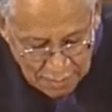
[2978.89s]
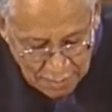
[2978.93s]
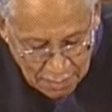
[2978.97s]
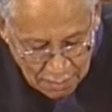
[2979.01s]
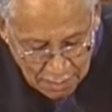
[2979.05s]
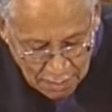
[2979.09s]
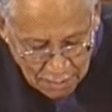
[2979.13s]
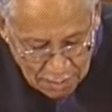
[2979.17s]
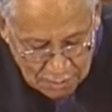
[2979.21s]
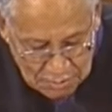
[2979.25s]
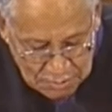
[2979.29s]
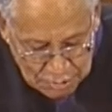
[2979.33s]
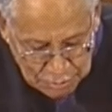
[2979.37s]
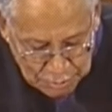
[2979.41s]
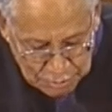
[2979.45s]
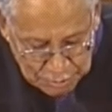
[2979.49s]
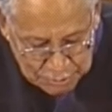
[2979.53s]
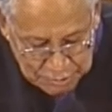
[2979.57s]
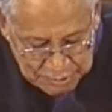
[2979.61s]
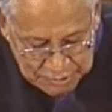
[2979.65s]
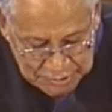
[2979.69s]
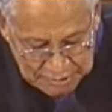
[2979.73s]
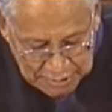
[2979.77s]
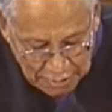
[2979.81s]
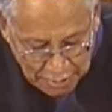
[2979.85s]

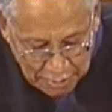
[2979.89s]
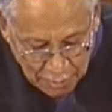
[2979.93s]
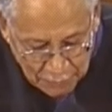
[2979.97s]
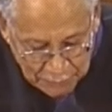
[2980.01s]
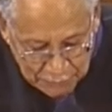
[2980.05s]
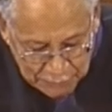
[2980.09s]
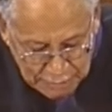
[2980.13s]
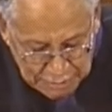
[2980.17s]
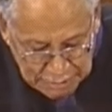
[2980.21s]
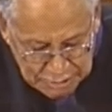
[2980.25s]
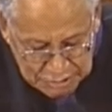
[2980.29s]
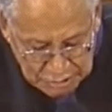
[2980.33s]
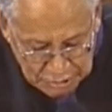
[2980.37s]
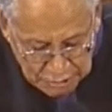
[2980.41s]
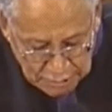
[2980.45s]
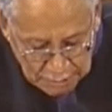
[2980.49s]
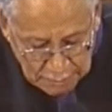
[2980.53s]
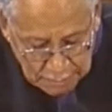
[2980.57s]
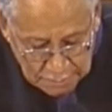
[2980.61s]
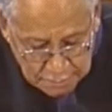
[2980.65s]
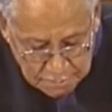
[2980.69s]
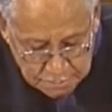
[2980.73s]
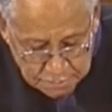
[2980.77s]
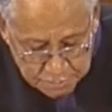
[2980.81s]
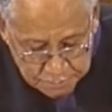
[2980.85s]
unto
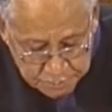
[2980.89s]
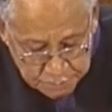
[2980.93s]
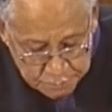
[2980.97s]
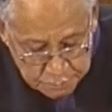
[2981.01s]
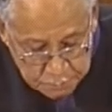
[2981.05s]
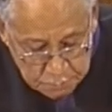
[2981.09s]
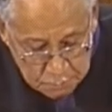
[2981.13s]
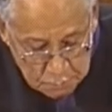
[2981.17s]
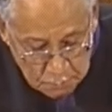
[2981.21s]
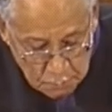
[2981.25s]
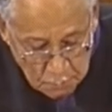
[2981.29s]
salvation